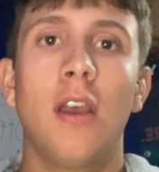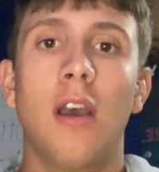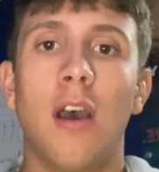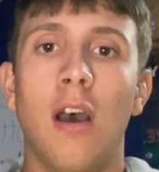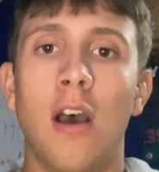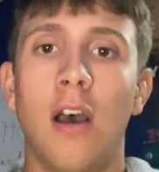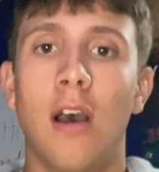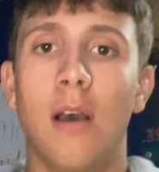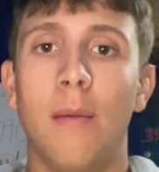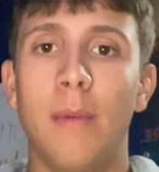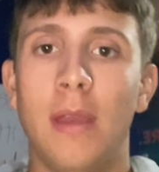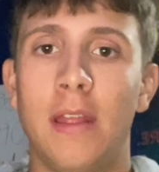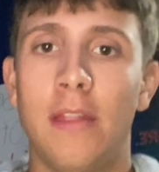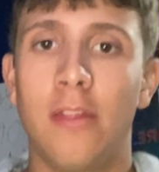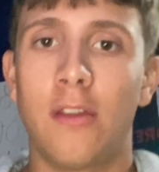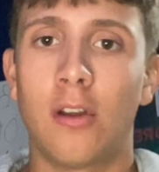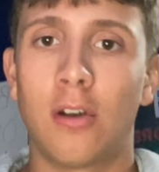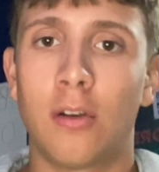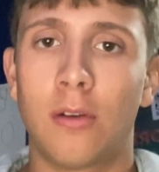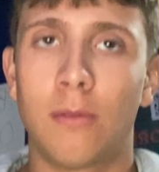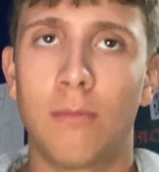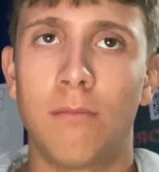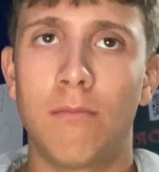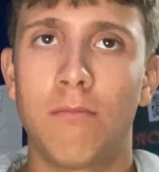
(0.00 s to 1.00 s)
and
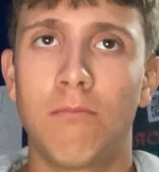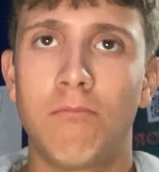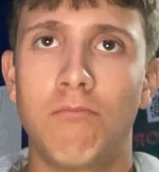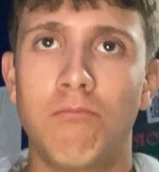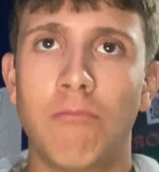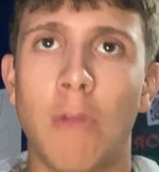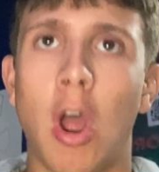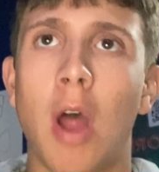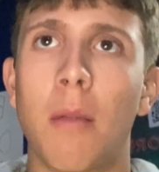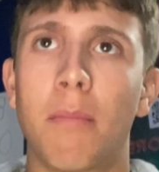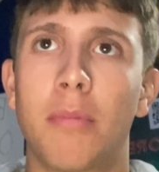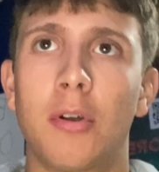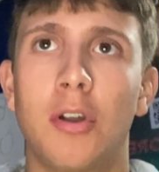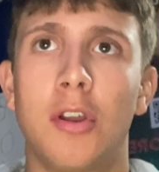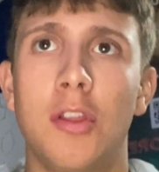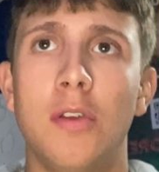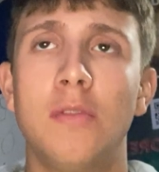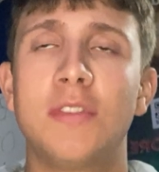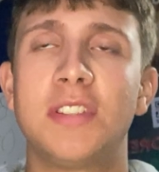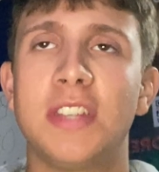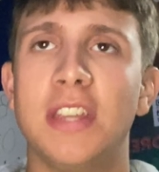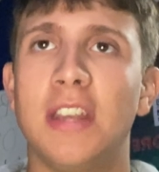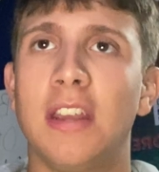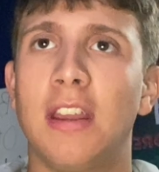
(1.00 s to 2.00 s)
they're not
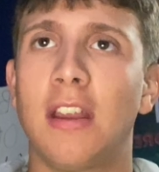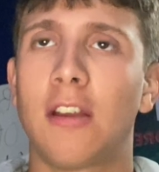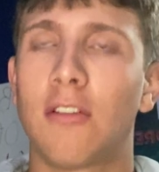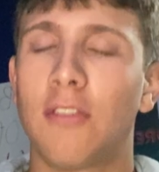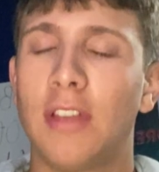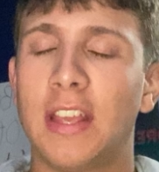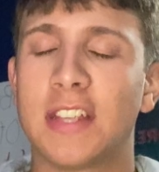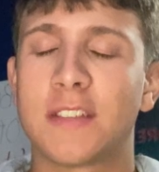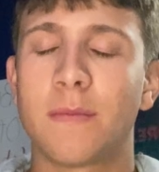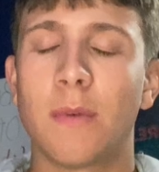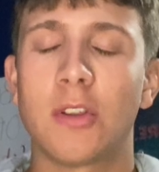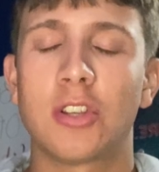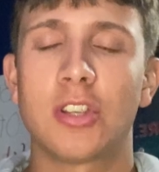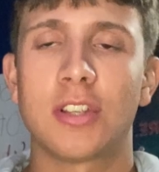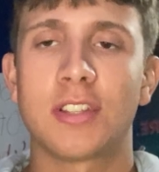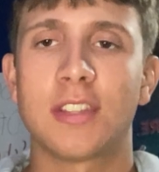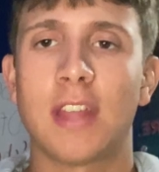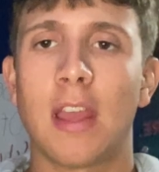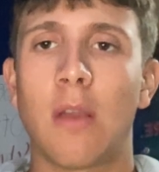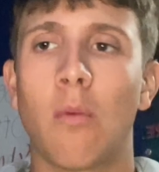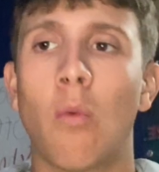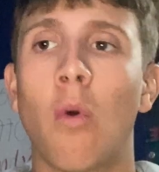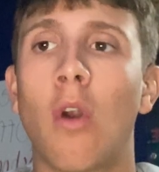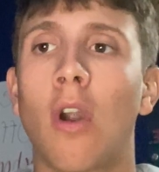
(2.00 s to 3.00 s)
producing nearly as much as
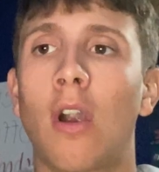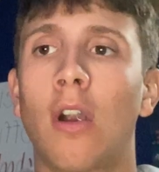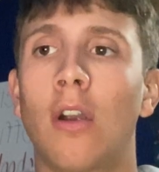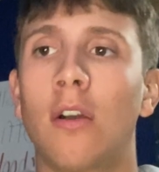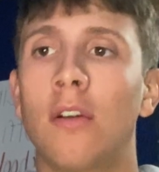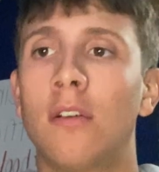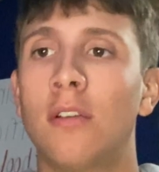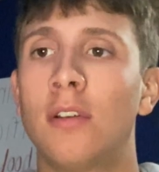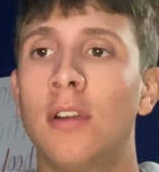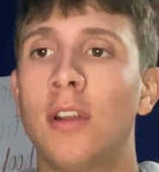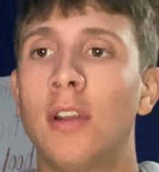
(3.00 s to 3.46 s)
they were.